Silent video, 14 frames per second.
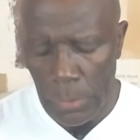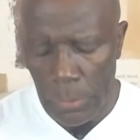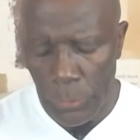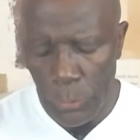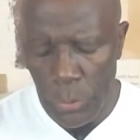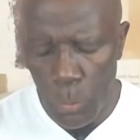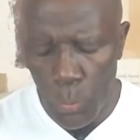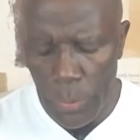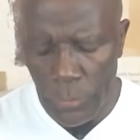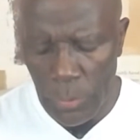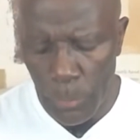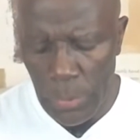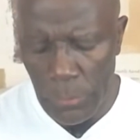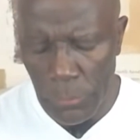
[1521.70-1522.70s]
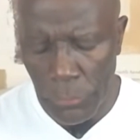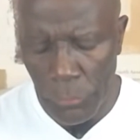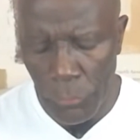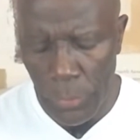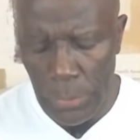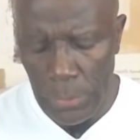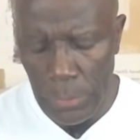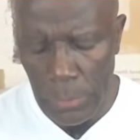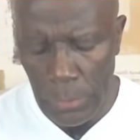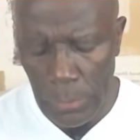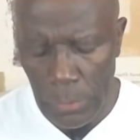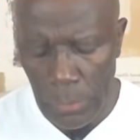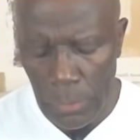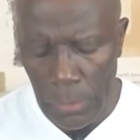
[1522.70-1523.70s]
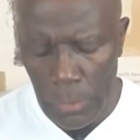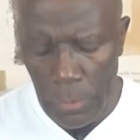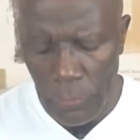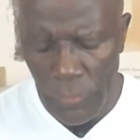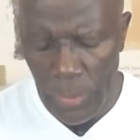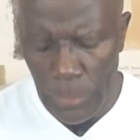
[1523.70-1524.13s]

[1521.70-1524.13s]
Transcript: Do you want to be free from